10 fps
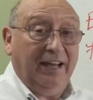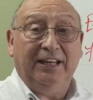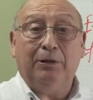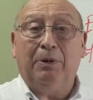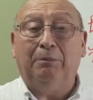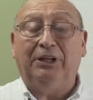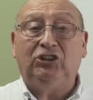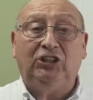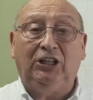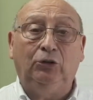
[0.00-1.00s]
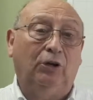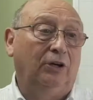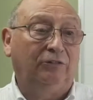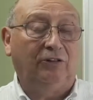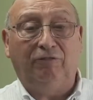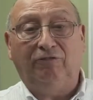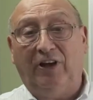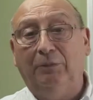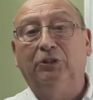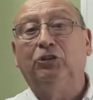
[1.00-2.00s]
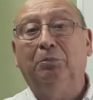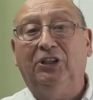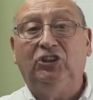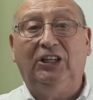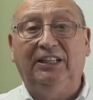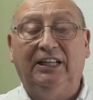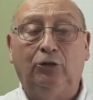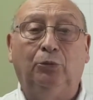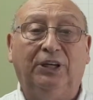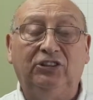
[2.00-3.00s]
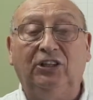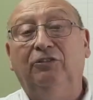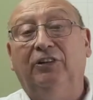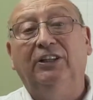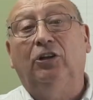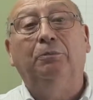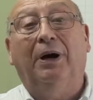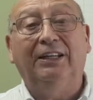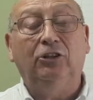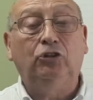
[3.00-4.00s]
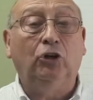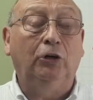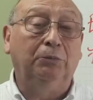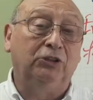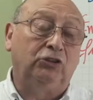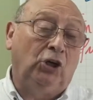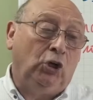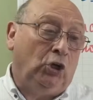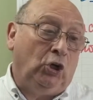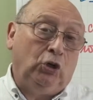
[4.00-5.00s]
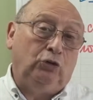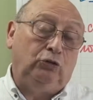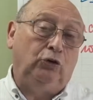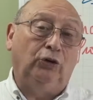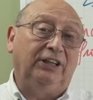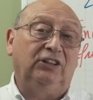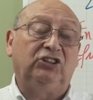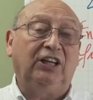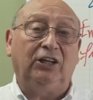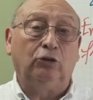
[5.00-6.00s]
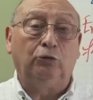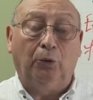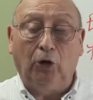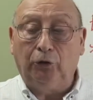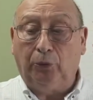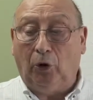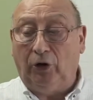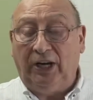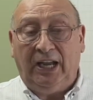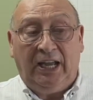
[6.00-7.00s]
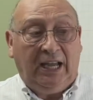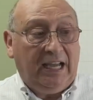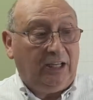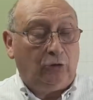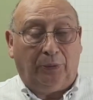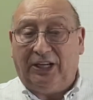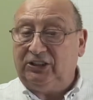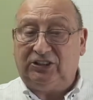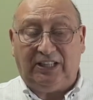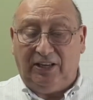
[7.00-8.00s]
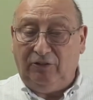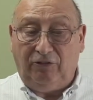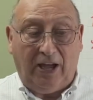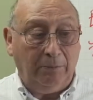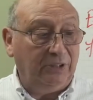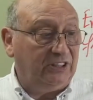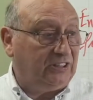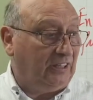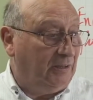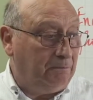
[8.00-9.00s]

Enigma machine, the famous machine that was invented by the Germans during the Second World War. It was infamous.